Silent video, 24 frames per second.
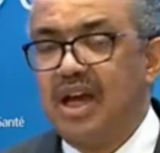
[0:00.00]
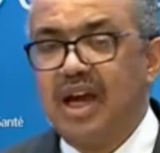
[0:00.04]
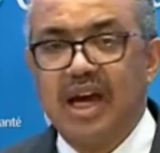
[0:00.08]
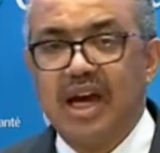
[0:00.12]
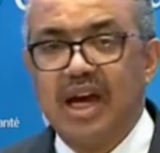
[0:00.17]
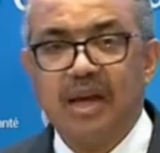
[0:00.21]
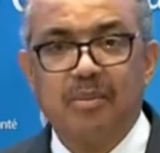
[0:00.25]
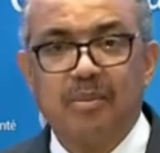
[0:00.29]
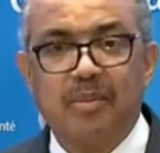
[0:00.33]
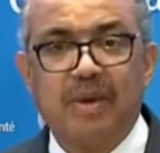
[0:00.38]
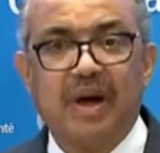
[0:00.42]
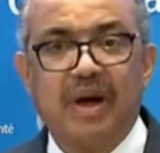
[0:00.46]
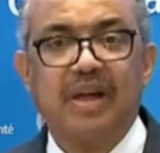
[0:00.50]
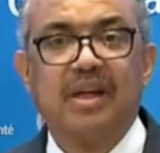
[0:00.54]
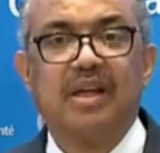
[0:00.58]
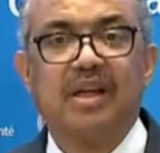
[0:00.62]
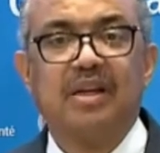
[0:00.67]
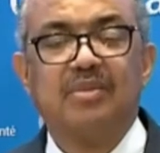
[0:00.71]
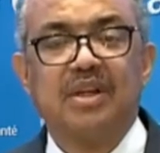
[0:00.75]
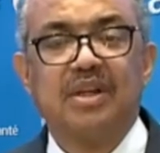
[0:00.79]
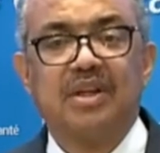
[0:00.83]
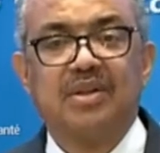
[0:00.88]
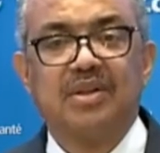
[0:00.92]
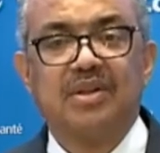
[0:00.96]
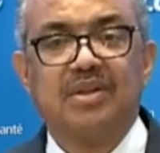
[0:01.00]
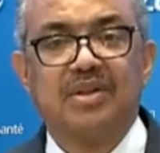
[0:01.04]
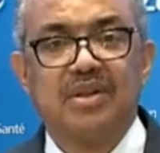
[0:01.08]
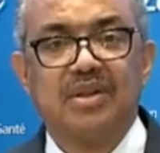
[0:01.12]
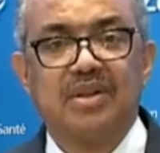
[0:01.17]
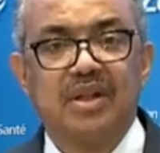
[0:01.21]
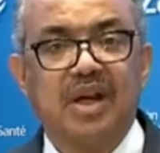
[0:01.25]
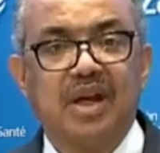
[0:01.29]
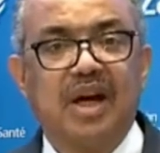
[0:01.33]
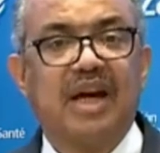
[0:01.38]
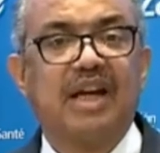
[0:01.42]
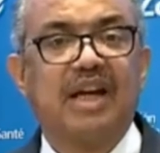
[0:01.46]
and pandemics
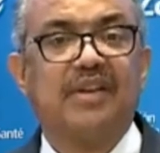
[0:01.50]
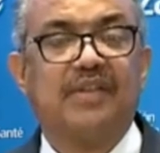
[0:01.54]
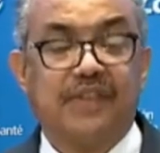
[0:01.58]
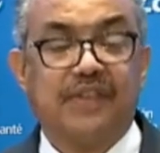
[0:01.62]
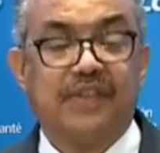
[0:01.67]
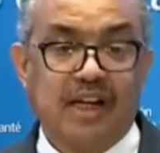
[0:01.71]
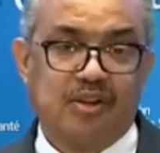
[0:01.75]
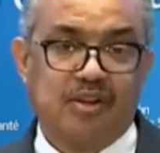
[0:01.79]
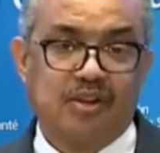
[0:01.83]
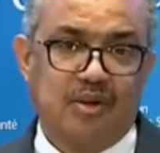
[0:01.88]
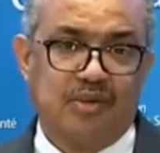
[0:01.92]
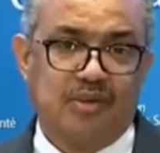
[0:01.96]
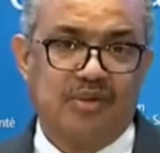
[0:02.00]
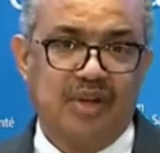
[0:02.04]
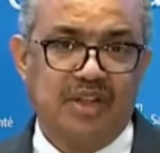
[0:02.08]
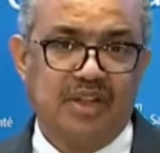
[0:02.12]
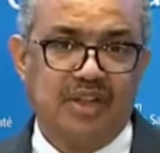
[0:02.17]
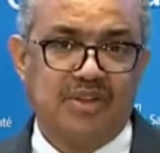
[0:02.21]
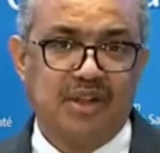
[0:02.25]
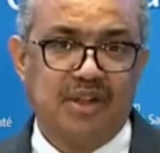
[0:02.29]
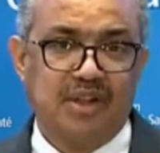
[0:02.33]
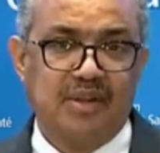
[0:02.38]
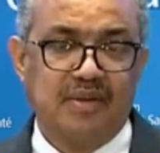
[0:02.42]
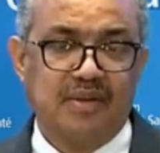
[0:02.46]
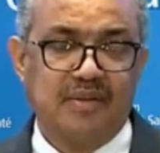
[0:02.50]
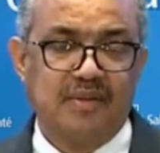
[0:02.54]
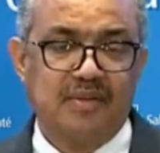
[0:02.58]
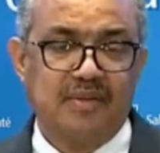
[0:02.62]
are a fact of nature